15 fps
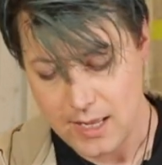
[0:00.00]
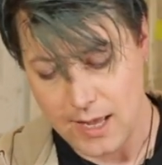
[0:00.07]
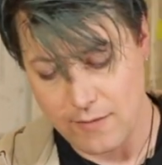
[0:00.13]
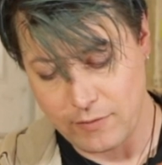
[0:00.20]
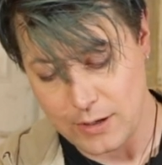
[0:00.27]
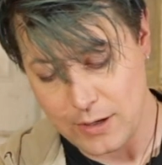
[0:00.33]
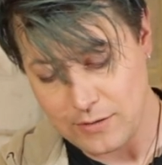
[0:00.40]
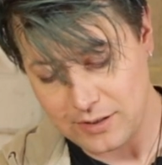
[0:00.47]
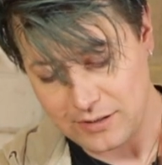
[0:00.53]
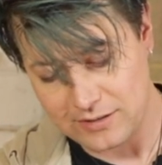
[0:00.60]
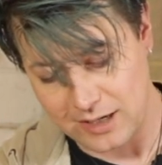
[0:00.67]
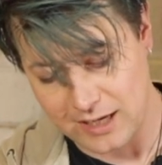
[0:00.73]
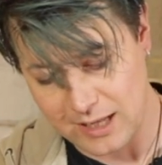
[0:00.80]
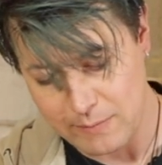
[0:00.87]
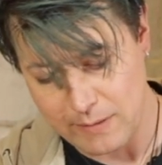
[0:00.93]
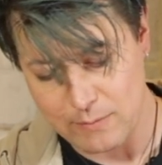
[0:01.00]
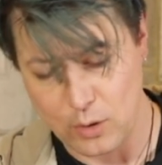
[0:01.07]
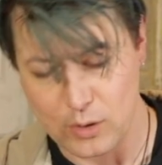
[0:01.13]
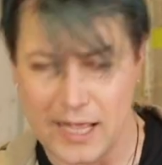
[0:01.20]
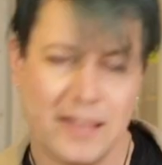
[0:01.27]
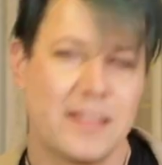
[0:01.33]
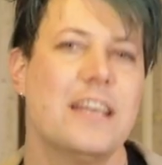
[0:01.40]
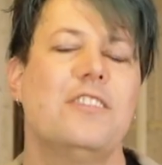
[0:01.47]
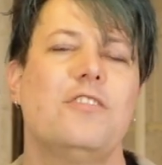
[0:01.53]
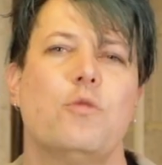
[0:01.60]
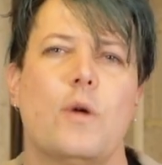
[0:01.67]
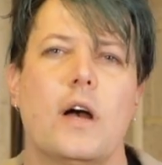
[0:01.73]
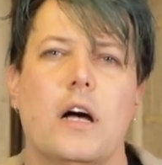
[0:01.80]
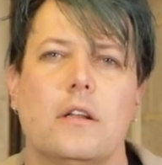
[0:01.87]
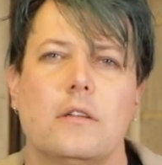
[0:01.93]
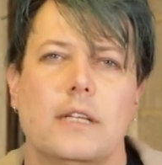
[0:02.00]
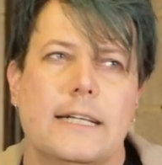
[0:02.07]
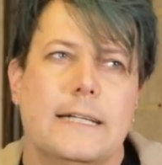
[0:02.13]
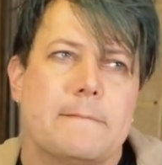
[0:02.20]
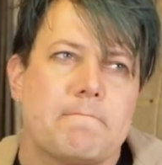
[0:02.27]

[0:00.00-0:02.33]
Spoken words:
If you're using something a bit more like this, well,